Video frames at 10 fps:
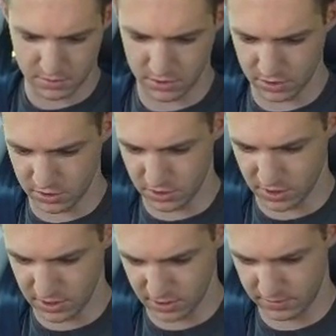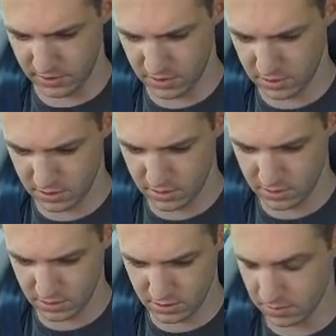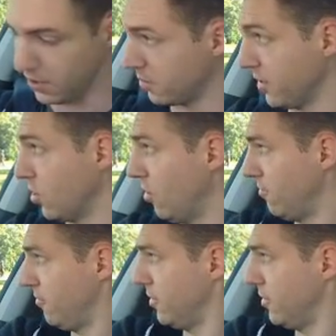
into drive. Park brake off.